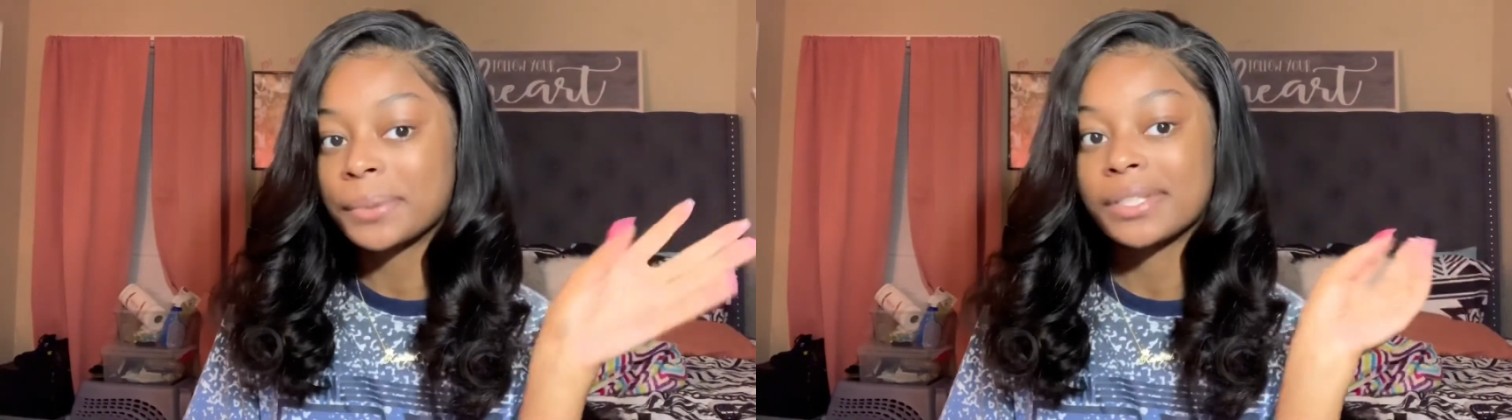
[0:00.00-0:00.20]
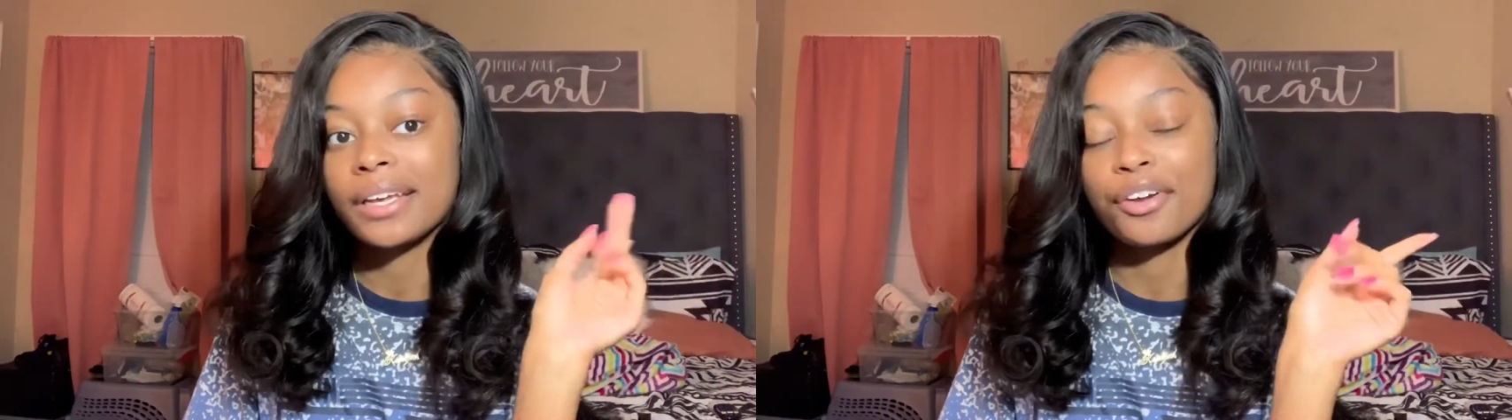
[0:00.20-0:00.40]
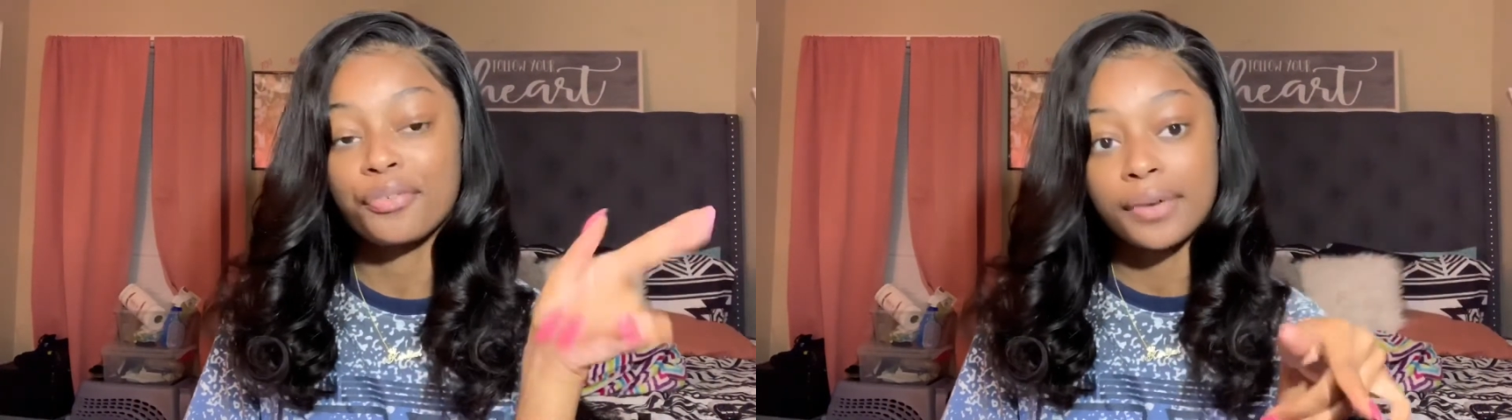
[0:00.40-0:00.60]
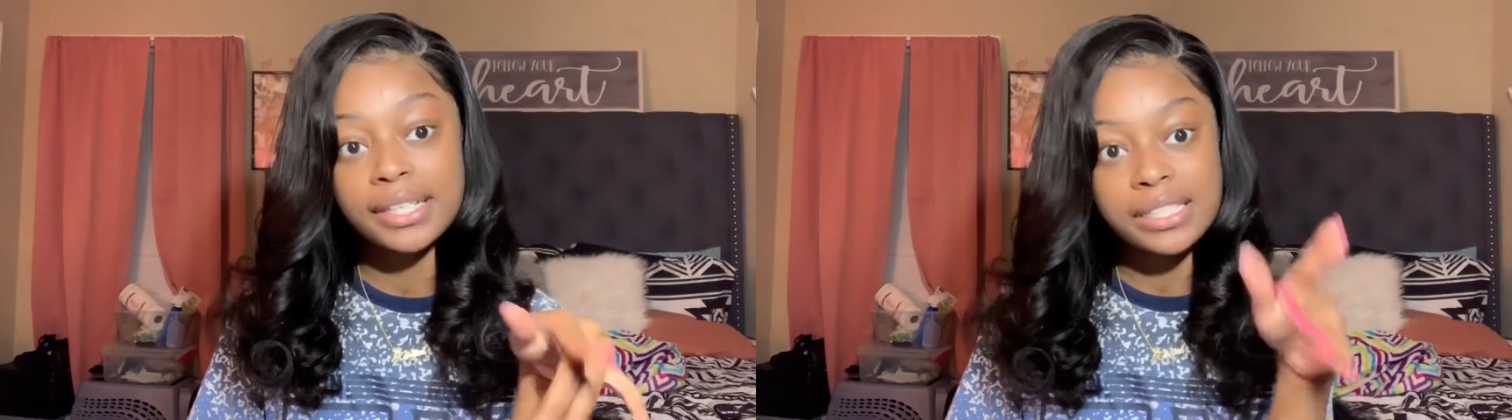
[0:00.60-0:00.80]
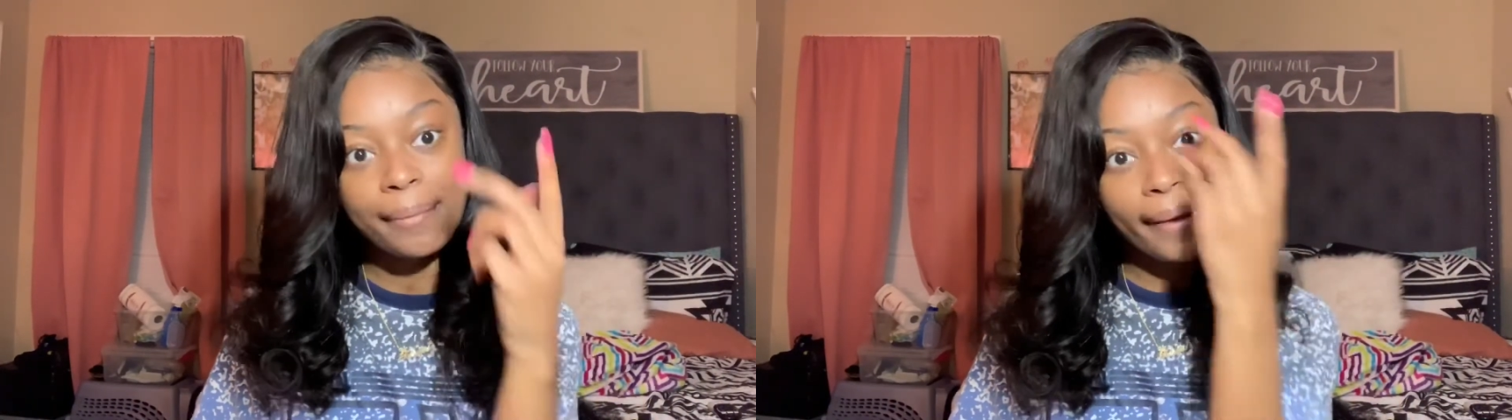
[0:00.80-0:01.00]
Tell your
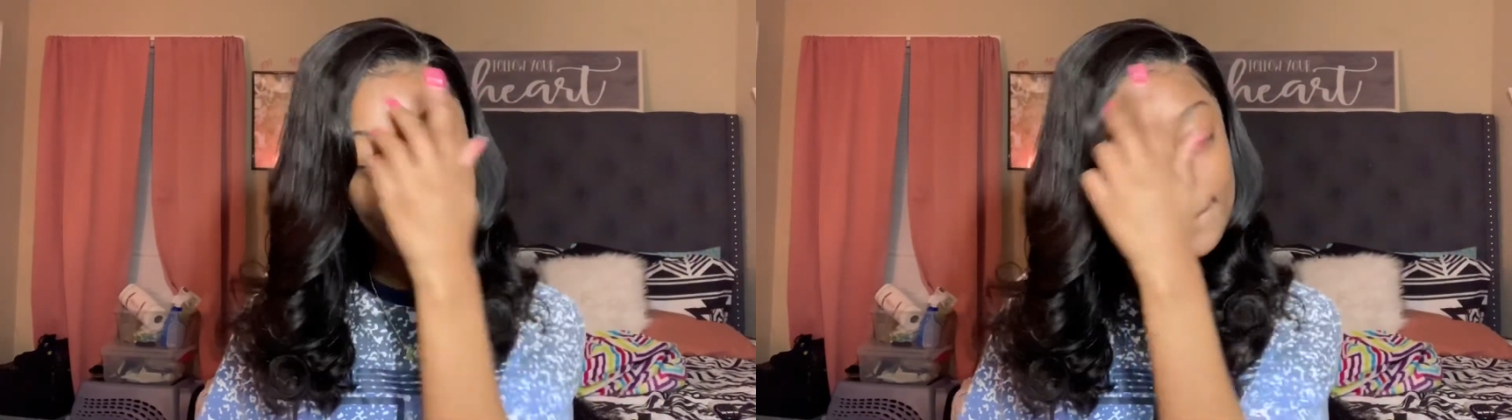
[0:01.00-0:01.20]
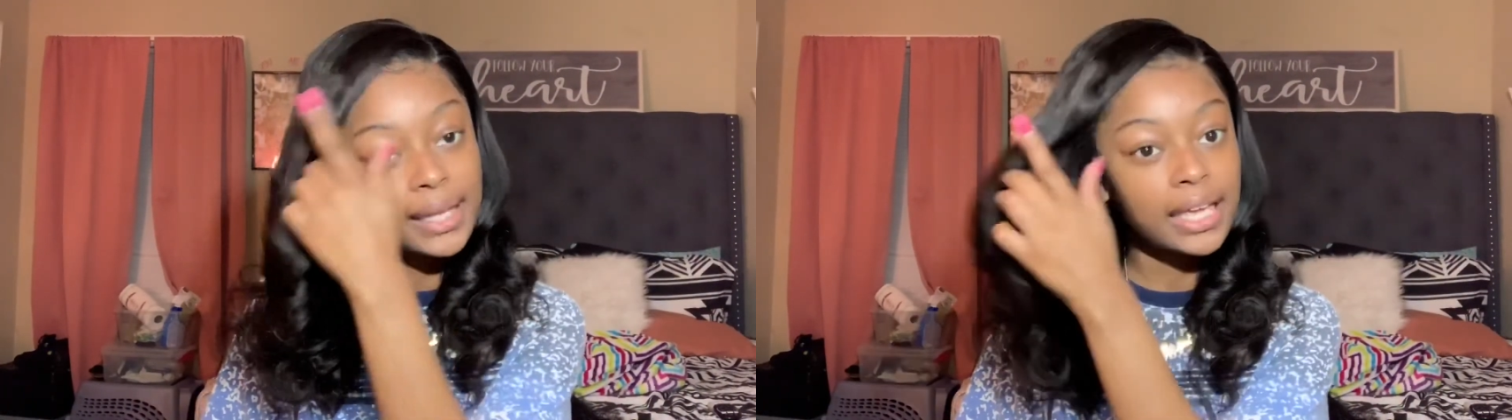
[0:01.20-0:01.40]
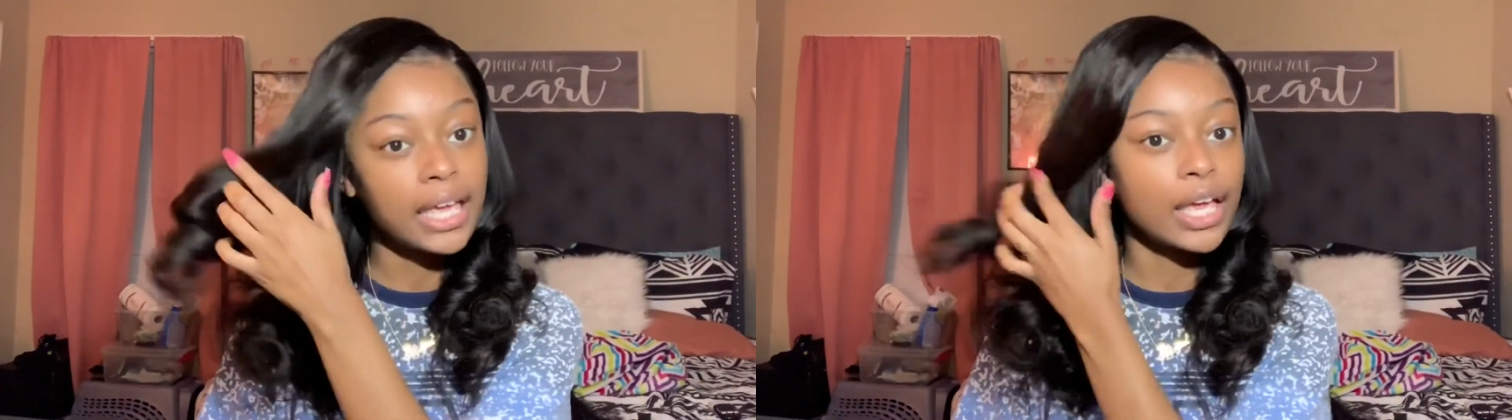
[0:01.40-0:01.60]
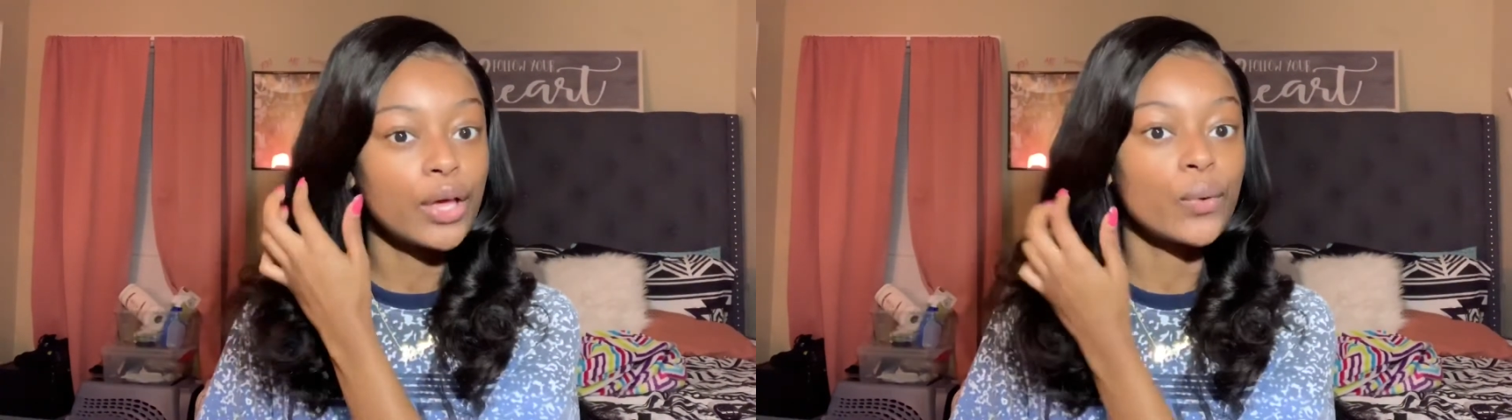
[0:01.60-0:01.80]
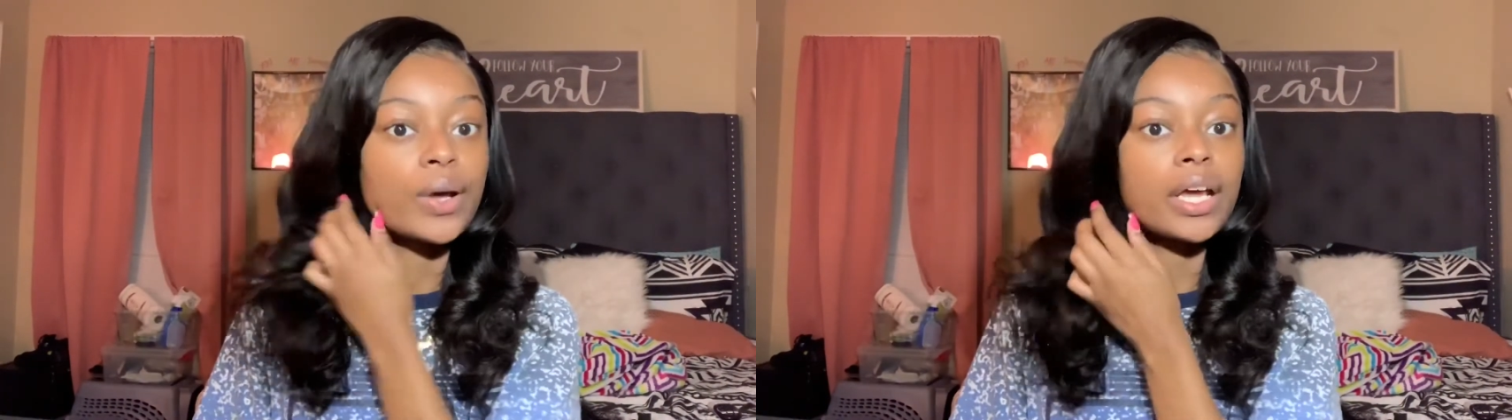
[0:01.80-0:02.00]
friends about me
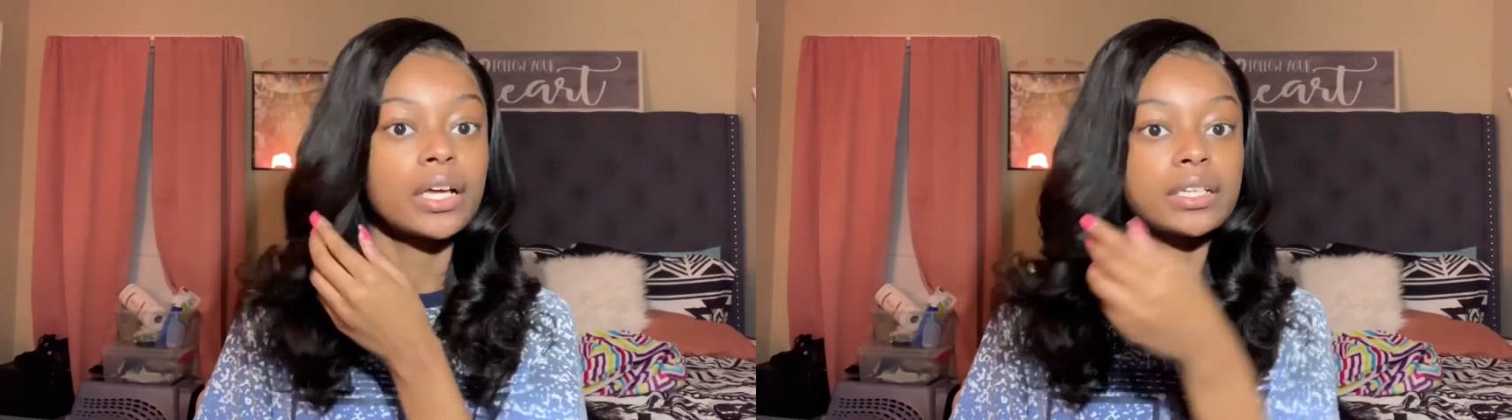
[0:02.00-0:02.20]
and all that